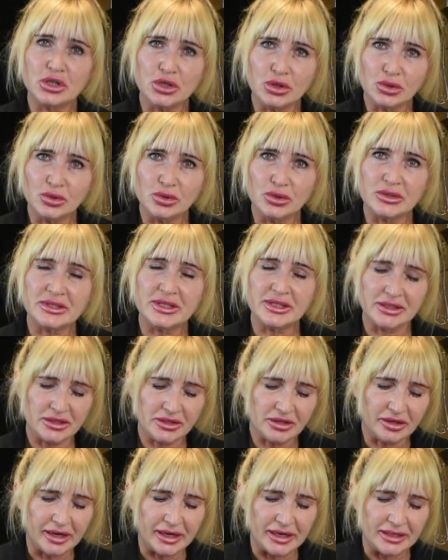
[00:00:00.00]
cools, it
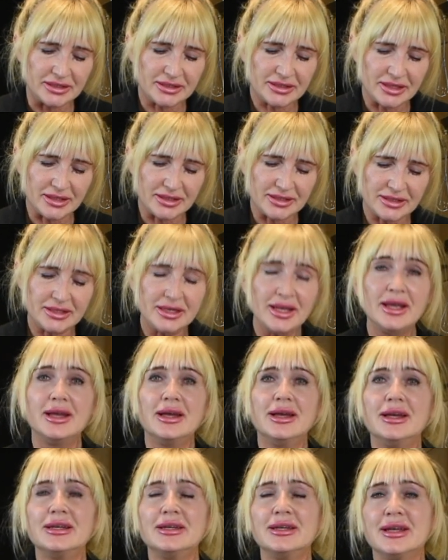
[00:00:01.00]
creates this
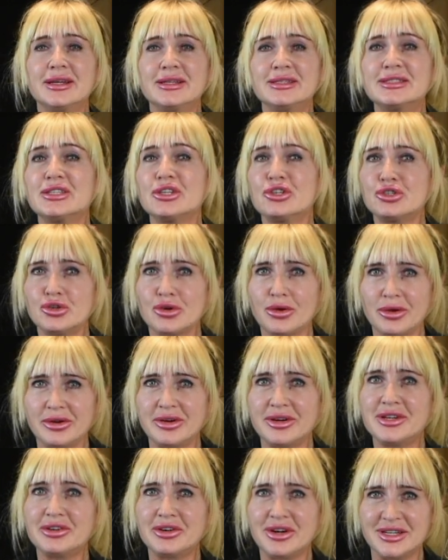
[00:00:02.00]
nice
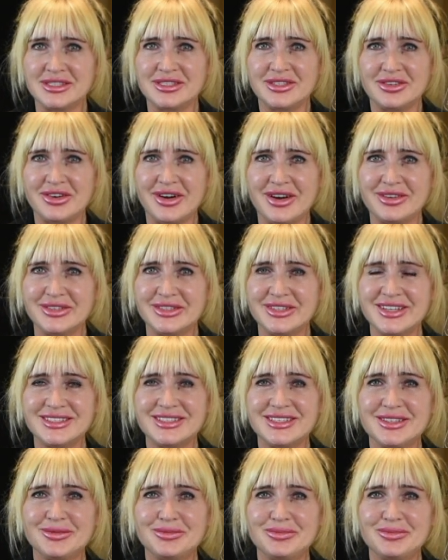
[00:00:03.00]
sugary crust around it.